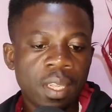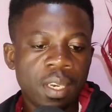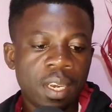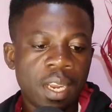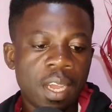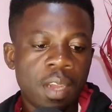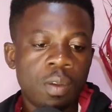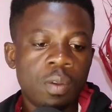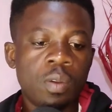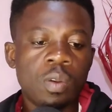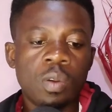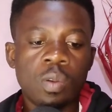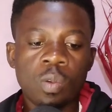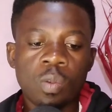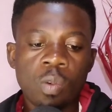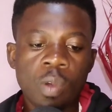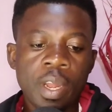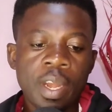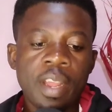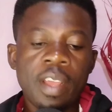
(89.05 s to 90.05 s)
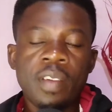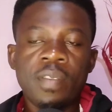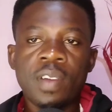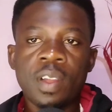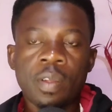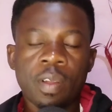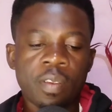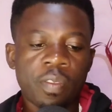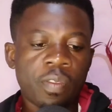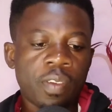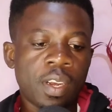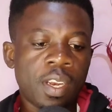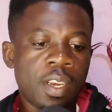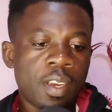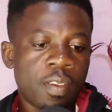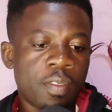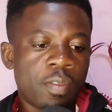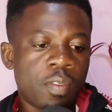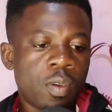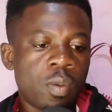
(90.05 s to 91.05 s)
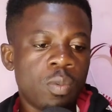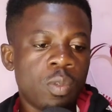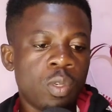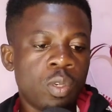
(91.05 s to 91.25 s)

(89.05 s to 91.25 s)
Now, whenever you are filling the form,